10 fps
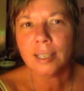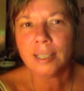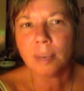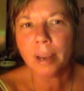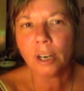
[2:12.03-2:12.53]

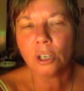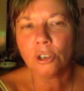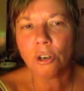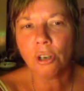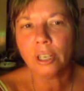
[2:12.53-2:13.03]
somehow
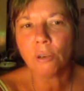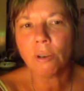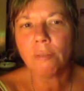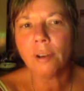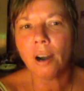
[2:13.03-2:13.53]
controlling
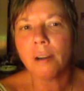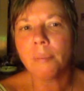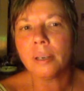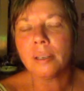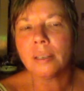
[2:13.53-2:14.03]
your
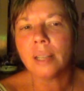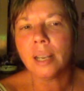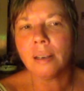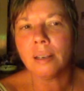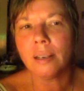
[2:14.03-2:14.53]
environment,
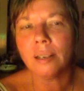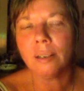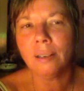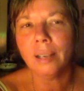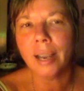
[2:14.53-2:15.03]
then
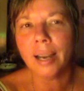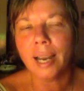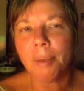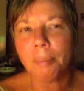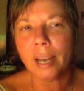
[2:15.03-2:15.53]
yeah,
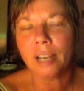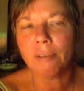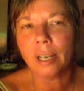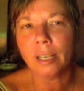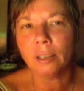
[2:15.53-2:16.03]
coming back and
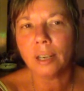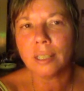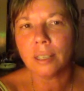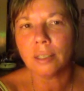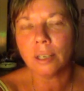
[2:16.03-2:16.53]

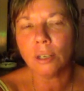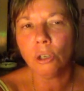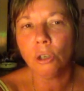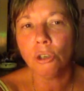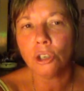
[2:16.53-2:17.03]
recognizing that
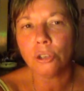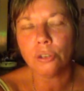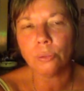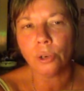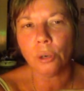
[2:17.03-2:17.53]
you
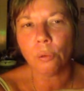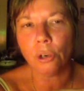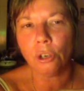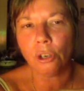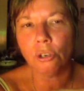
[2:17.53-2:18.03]
choose what you
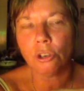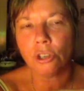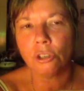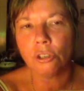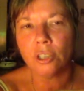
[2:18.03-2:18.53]
want, you
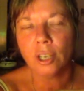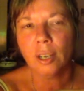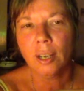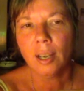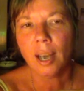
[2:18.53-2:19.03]
choose
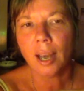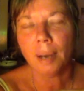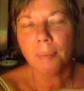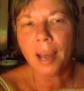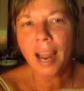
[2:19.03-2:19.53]

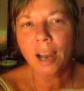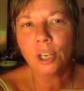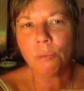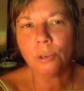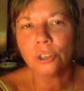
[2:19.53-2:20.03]
how
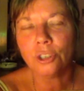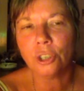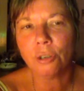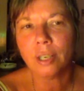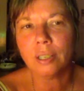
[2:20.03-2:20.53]
you want to
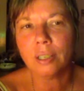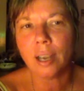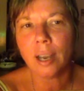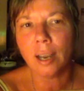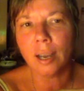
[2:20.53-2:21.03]
do it.
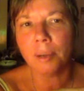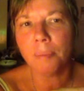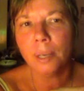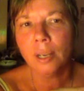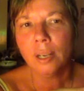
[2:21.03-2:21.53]

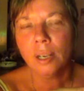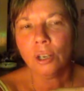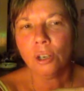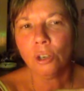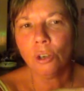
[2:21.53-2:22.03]

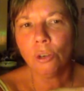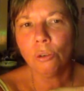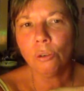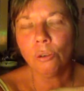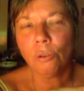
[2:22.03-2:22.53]

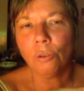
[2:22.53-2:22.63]
You